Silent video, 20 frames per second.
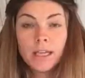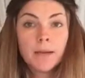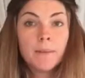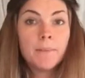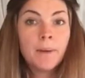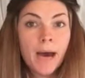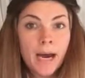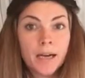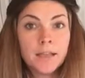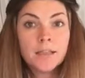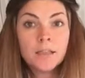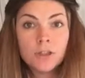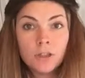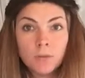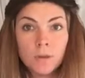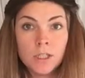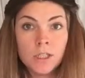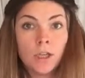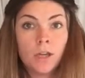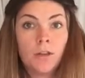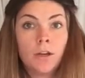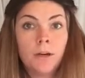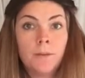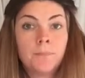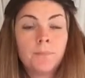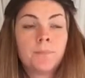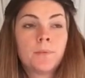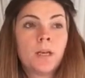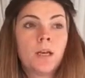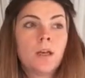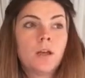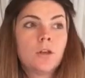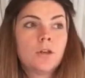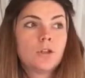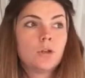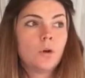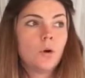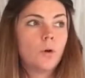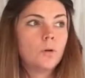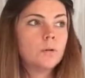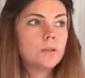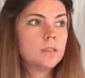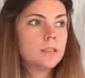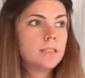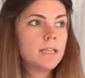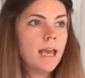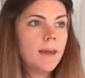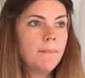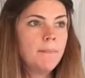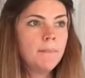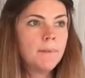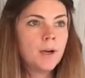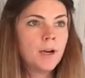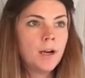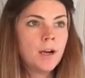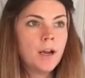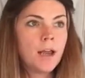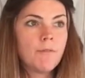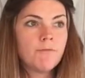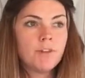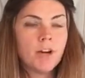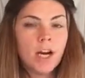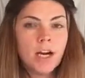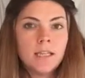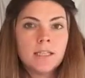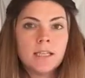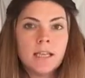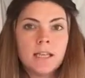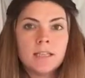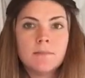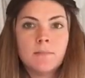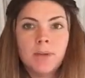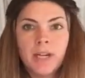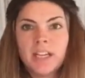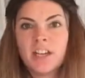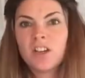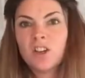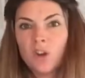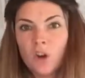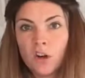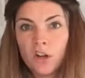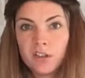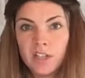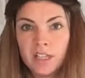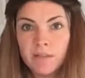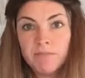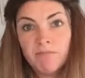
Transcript: comparison to each other. So timber versus brick and concrete,